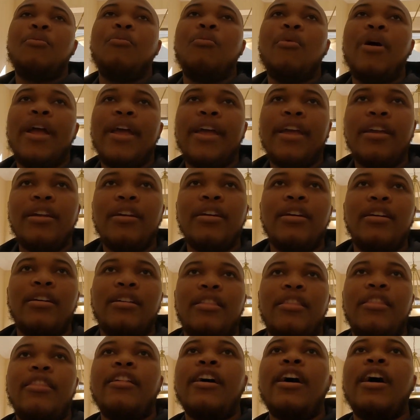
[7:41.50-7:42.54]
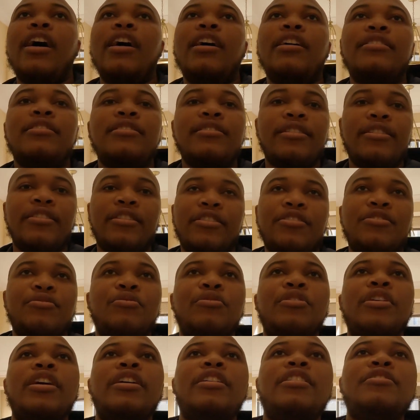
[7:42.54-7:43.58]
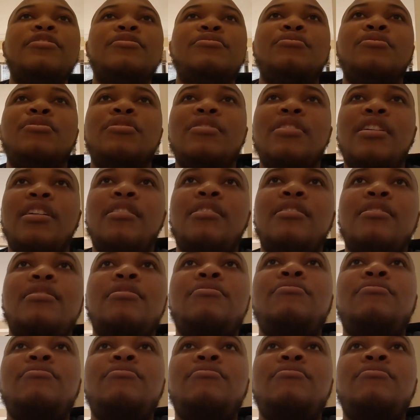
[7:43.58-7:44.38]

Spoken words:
way that, okay, so we're headed towards, like, this